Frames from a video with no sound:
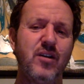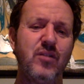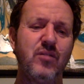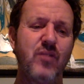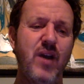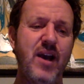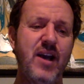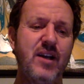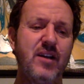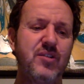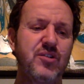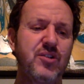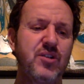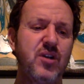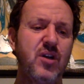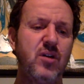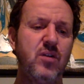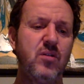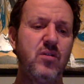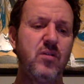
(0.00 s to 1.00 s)
right?
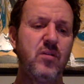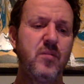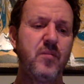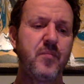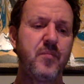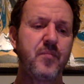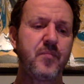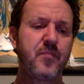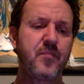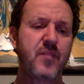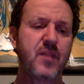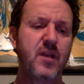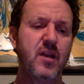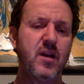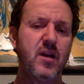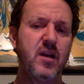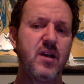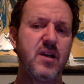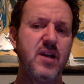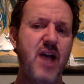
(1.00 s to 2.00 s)
So
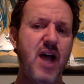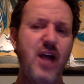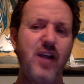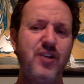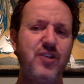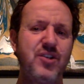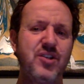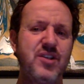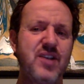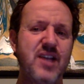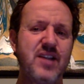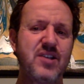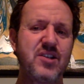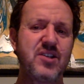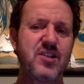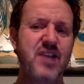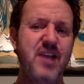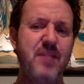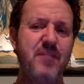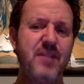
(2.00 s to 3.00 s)
knowledge is not the
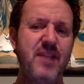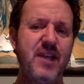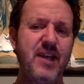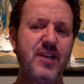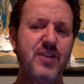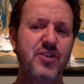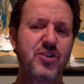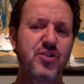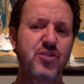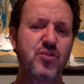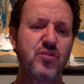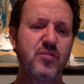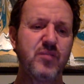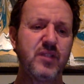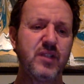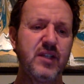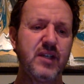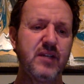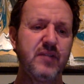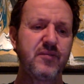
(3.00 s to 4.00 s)
same thing as a true
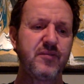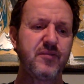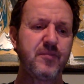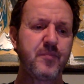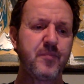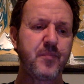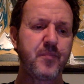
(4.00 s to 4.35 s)
belief.